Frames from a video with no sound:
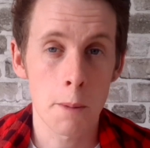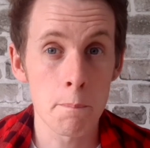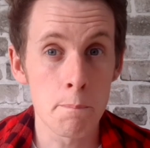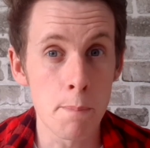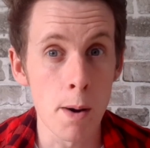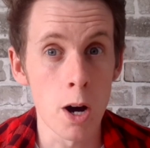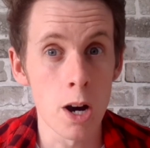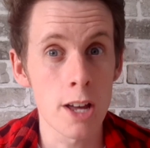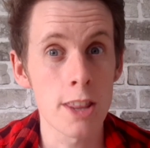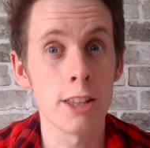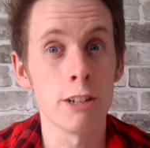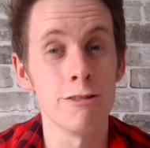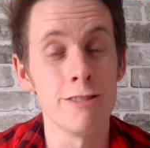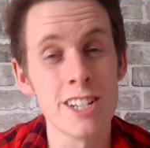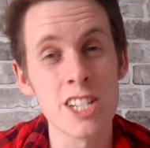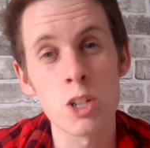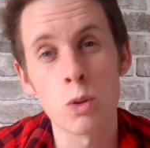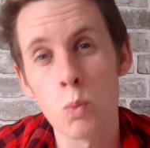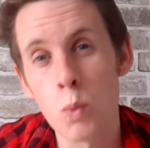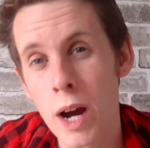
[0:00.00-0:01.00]
but there
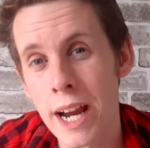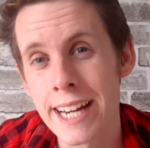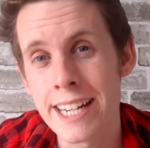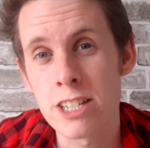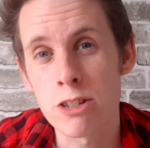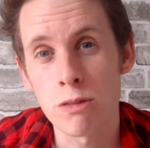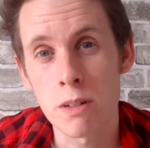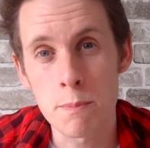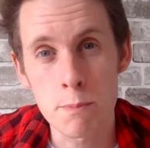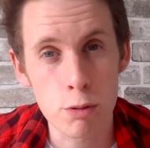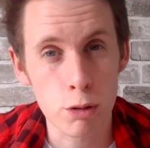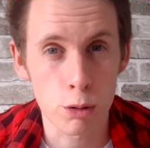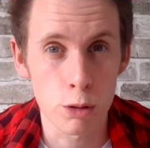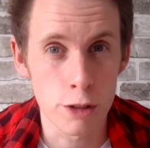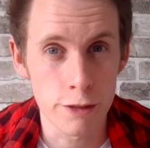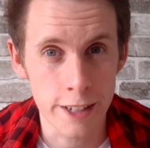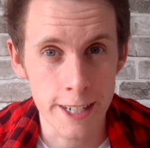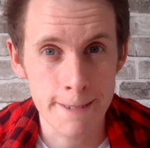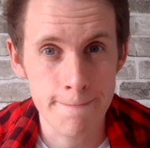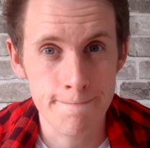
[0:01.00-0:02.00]
is a way to
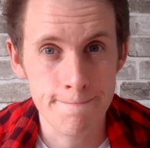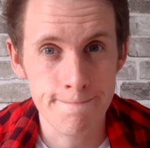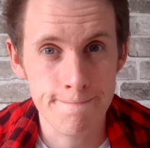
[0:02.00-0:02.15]
improve it.